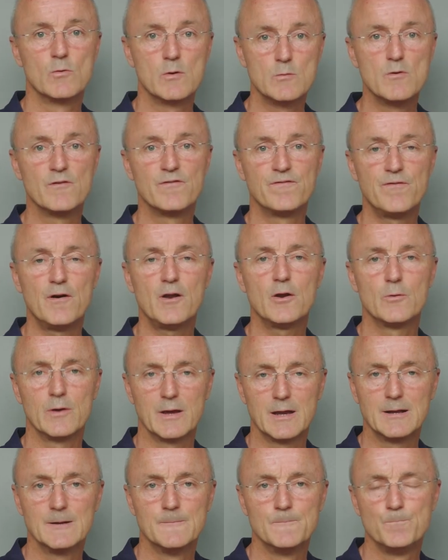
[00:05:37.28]
we were
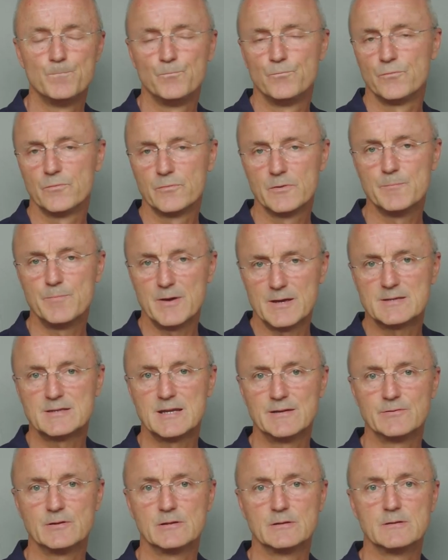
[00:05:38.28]
following the best
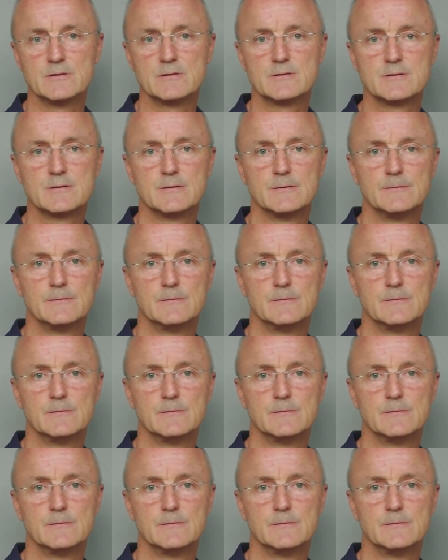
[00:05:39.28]
evidence.